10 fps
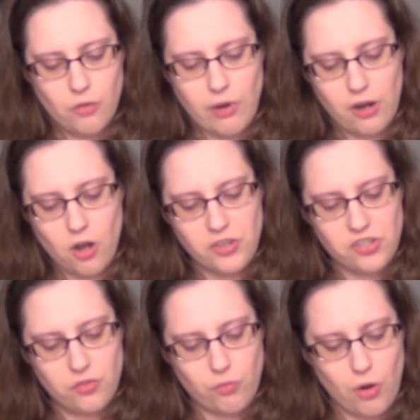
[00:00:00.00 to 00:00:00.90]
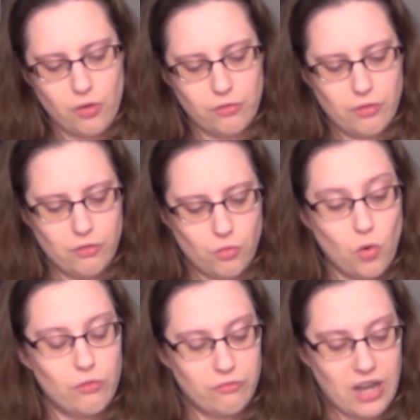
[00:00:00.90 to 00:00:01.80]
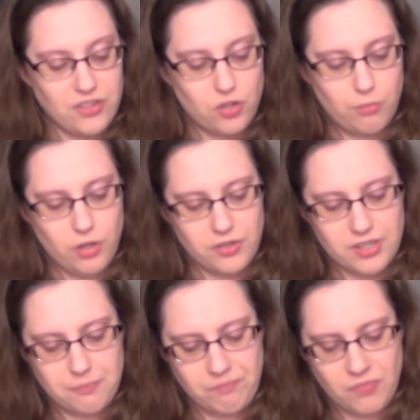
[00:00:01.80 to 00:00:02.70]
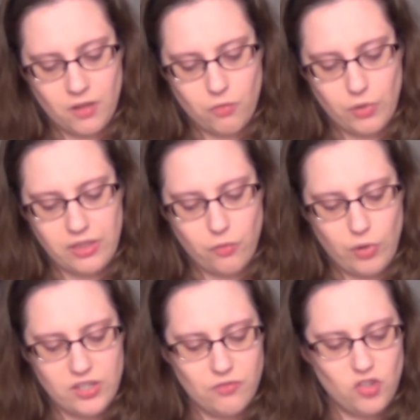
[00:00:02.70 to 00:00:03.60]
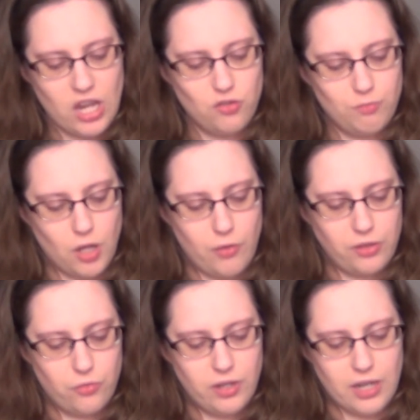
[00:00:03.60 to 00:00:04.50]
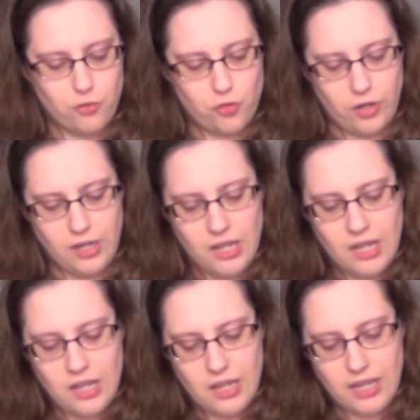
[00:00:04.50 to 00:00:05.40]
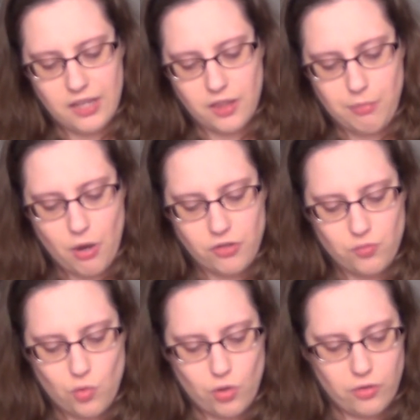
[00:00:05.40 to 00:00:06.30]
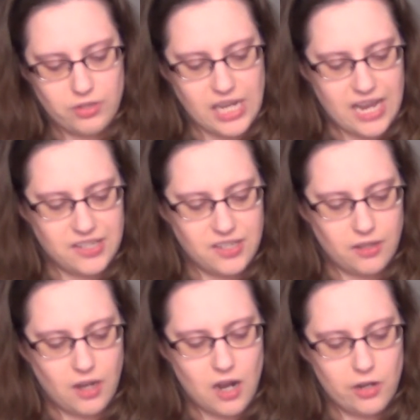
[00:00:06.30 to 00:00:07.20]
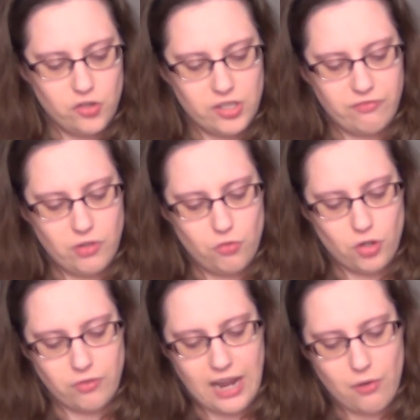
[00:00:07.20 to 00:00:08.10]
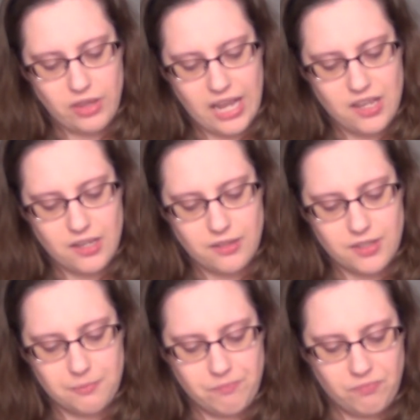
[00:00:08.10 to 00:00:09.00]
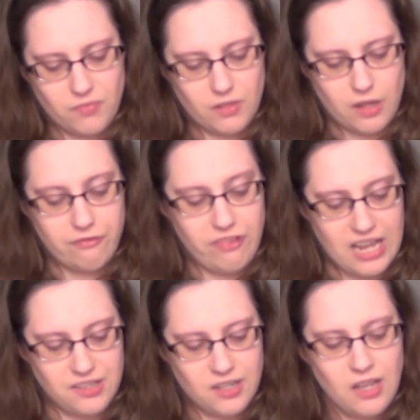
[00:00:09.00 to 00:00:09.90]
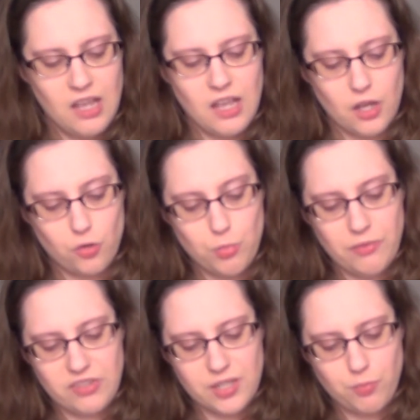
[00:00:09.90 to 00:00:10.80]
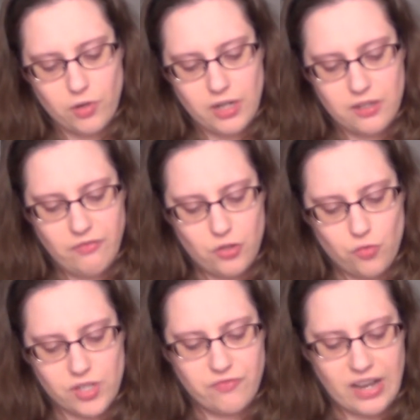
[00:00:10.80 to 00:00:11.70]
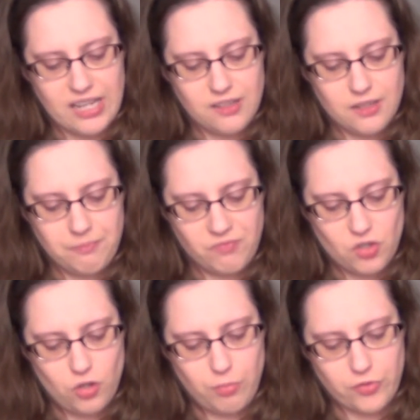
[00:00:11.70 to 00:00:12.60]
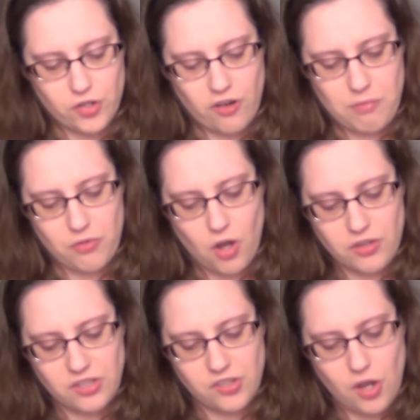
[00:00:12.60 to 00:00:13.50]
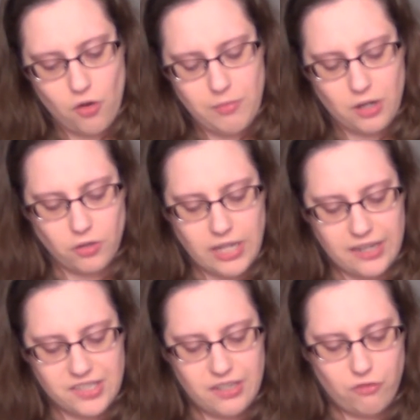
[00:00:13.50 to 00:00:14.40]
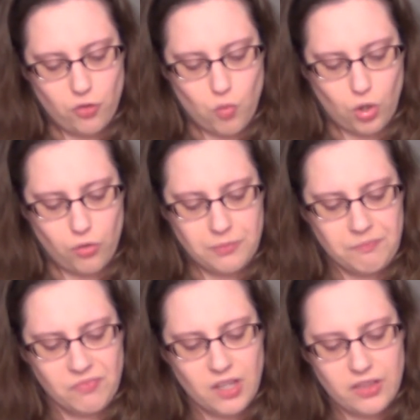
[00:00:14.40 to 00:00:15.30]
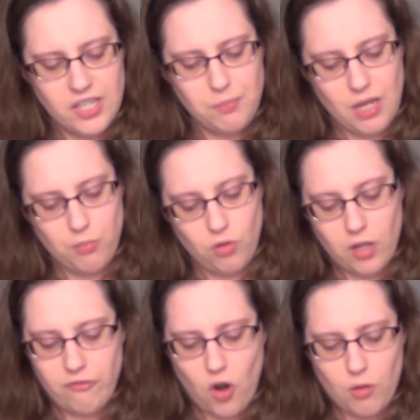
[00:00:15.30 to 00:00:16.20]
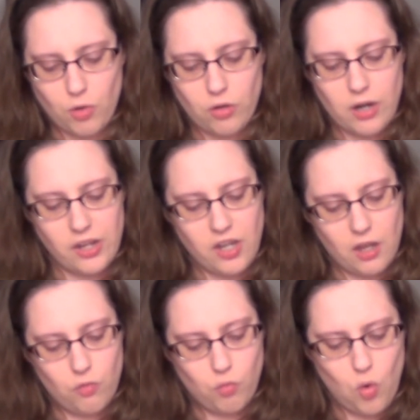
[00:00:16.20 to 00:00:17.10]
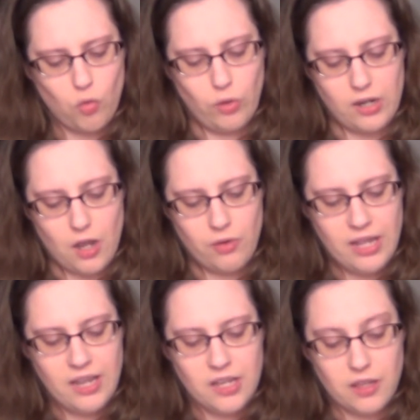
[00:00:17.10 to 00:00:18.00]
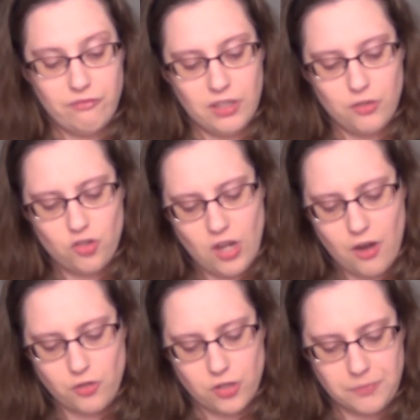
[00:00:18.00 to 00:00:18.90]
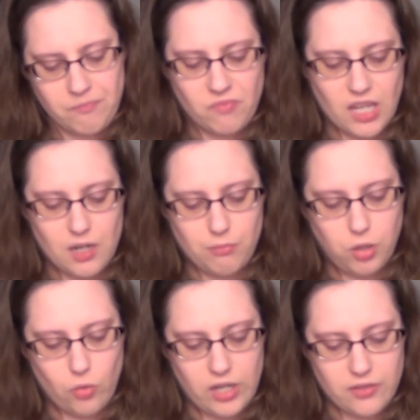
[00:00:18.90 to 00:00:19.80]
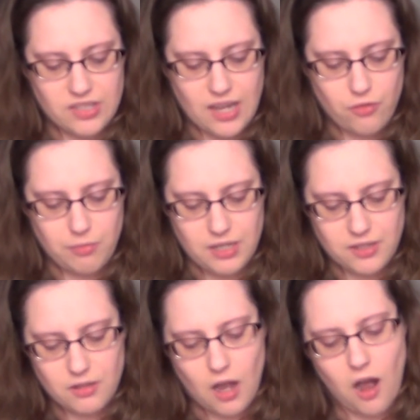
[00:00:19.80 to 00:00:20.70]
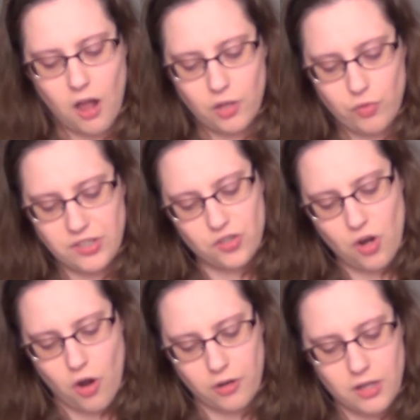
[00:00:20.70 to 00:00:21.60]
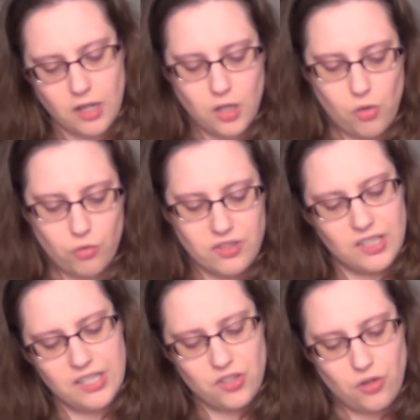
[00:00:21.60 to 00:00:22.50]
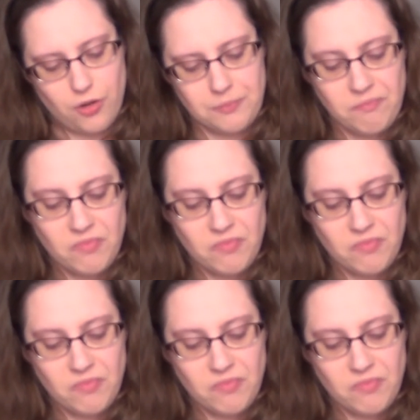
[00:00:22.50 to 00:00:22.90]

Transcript: where Austen wrote or, or revised her books. With the winds of change blowing through the country, in the post-war days and the college's future now in the hands of fate, a group of disparate individuals fight to preserve both Austen's home and her legacy for the world. These people, a farmer, a young war widow, the village doctor, an employee of Sotheby's, a Hollywood star, a local solicitor,